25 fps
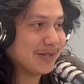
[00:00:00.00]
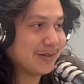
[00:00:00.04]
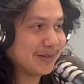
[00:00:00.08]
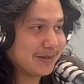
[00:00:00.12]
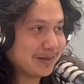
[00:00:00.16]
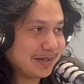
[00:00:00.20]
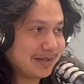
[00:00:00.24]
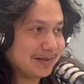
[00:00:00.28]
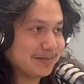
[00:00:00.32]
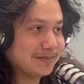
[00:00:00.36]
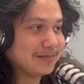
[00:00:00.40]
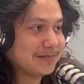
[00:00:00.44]

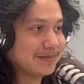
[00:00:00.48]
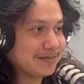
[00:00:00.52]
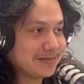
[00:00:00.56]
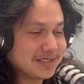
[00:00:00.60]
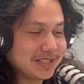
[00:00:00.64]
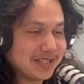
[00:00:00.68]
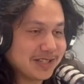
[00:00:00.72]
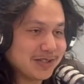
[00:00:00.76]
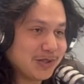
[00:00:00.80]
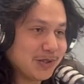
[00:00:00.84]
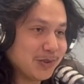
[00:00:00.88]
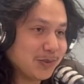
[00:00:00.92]
I'm
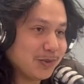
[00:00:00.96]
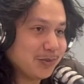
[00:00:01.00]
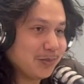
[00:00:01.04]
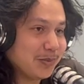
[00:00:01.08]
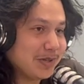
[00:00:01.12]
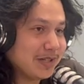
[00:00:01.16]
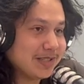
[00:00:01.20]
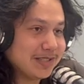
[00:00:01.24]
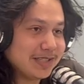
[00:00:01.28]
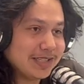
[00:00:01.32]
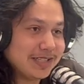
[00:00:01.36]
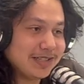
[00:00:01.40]
not doing
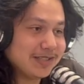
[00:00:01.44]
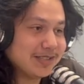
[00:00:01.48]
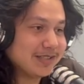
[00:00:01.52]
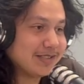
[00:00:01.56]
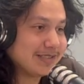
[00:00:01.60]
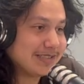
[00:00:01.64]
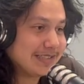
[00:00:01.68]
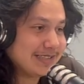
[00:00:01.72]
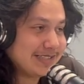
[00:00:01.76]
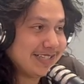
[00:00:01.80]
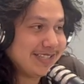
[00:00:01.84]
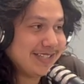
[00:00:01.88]
well in
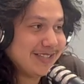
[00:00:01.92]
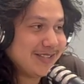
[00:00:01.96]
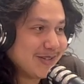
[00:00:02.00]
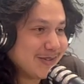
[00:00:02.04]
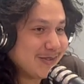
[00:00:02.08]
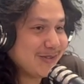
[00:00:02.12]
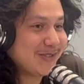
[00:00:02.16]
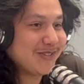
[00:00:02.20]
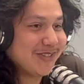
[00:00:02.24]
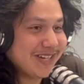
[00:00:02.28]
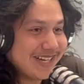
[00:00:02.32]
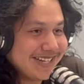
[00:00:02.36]
English. I need
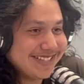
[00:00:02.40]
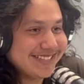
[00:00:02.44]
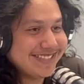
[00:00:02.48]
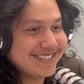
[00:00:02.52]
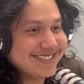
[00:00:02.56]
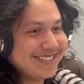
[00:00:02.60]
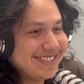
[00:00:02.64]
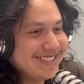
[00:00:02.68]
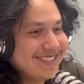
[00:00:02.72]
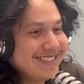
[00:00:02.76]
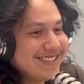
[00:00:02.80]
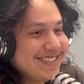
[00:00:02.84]
those
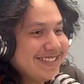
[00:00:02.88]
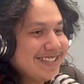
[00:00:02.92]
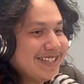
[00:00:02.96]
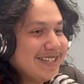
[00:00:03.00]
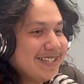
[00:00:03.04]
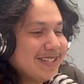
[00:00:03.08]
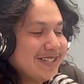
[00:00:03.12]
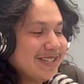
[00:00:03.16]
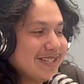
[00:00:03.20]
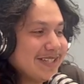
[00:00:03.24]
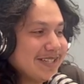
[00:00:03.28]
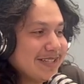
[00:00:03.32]
credits.
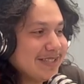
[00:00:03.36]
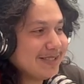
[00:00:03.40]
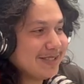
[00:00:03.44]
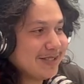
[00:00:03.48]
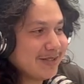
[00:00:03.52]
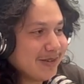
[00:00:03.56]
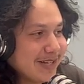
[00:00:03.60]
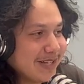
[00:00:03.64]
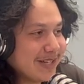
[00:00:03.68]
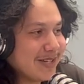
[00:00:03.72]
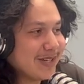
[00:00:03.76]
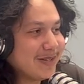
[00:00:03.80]
So
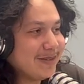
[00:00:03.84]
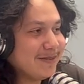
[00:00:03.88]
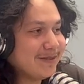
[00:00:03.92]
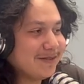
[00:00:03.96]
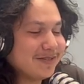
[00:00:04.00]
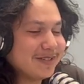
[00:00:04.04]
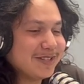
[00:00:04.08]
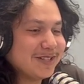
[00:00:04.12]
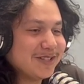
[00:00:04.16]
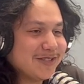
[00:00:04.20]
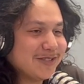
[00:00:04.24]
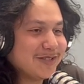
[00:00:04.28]
I couldn't
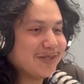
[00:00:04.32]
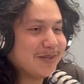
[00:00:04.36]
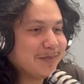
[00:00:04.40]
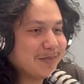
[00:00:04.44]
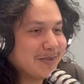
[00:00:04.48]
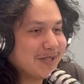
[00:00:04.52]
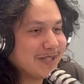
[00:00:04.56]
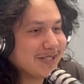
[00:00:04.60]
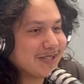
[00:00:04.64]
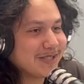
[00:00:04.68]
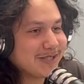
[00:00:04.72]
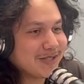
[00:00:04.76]
finish the
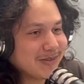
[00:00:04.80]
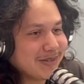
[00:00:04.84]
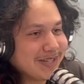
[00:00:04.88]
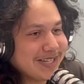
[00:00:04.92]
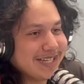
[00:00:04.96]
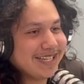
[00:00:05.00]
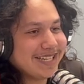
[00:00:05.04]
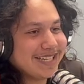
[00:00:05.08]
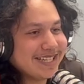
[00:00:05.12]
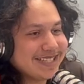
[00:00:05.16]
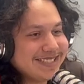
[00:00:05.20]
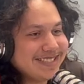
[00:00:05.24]
book. So I
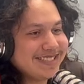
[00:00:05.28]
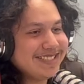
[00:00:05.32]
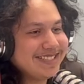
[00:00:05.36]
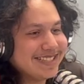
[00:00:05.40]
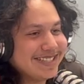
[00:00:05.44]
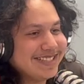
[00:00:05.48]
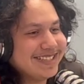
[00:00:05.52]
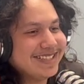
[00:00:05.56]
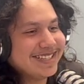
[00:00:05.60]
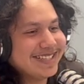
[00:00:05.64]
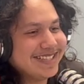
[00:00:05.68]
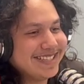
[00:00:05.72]
had to
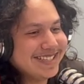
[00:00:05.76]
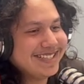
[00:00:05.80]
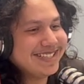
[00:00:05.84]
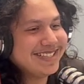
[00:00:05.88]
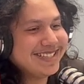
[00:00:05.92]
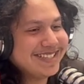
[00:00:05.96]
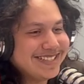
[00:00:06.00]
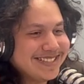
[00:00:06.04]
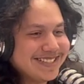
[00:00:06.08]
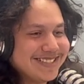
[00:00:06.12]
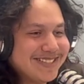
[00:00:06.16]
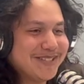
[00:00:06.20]

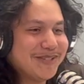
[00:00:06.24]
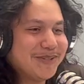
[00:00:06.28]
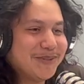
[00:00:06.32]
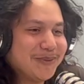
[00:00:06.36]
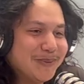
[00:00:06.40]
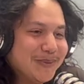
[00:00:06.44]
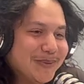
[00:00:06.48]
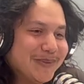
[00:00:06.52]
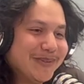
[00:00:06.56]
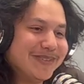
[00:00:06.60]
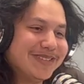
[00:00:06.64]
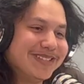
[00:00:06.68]
like
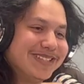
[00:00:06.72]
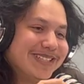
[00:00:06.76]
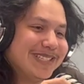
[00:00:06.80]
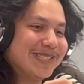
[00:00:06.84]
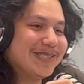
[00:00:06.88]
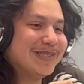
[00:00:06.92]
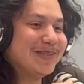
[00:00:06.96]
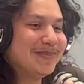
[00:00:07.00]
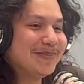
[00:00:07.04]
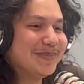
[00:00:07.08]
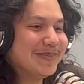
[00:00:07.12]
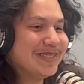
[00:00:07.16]
Google
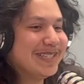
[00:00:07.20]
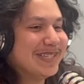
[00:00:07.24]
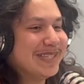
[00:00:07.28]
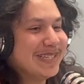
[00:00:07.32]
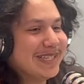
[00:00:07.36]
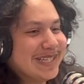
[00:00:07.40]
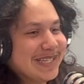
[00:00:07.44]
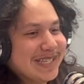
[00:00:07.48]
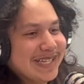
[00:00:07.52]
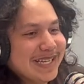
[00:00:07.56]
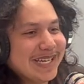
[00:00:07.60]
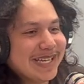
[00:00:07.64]
him
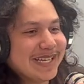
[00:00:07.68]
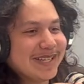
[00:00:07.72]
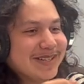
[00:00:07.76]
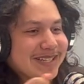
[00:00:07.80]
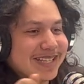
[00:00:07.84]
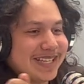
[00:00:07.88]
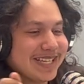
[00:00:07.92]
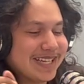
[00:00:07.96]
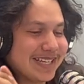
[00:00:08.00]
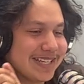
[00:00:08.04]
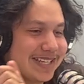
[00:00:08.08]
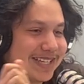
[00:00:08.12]
and
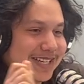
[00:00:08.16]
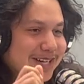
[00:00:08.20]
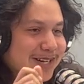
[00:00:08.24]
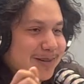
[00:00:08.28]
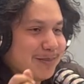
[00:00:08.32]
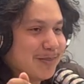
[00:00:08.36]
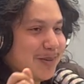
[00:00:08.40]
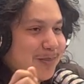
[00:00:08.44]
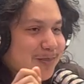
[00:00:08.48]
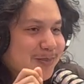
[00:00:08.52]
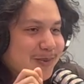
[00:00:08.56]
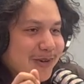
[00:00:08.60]
like come
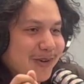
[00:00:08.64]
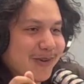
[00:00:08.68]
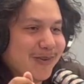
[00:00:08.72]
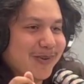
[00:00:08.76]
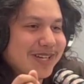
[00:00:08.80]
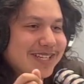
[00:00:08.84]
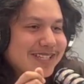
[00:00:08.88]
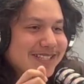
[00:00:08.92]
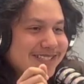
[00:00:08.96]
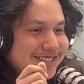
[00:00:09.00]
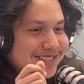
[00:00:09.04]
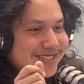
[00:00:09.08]
up with
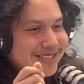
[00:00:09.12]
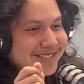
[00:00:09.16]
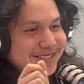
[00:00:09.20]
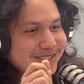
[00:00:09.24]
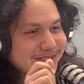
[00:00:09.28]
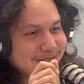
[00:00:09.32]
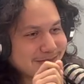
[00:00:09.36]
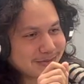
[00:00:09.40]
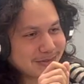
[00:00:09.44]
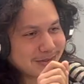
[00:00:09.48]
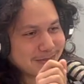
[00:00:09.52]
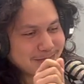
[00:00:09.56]

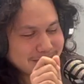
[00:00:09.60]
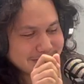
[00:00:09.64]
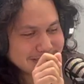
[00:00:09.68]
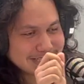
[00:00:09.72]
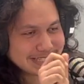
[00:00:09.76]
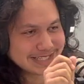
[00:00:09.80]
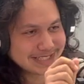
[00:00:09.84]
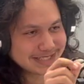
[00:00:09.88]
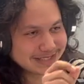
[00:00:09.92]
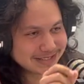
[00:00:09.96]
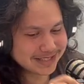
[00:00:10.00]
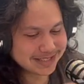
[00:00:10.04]
questions from
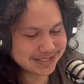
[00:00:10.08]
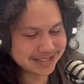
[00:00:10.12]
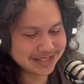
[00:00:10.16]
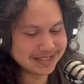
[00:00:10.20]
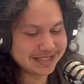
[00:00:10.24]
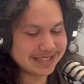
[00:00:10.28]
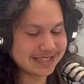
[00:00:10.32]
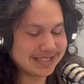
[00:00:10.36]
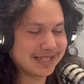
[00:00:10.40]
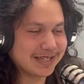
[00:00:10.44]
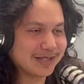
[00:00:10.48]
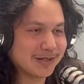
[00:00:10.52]
like just
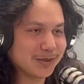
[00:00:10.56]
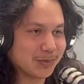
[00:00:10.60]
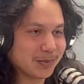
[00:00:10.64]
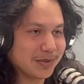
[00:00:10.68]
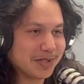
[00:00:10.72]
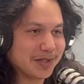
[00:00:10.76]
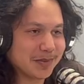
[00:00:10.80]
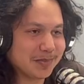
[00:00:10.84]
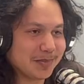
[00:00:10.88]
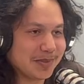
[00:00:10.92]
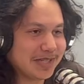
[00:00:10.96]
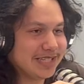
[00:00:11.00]
looking at his
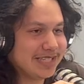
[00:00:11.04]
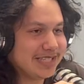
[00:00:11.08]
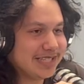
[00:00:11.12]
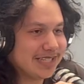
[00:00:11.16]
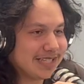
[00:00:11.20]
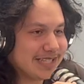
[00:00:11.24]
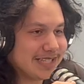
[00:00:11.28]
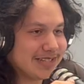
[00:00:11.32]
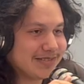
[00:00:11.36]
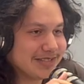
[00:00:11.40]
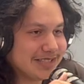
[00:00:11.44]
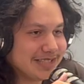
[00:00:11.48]
Wikipedia
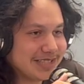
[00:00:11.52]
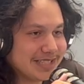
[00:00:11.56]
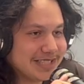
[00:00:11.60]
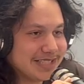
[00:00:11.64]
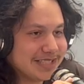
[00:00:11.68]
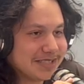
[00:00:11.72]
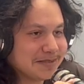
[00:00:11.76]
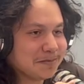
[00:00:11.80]
and everything.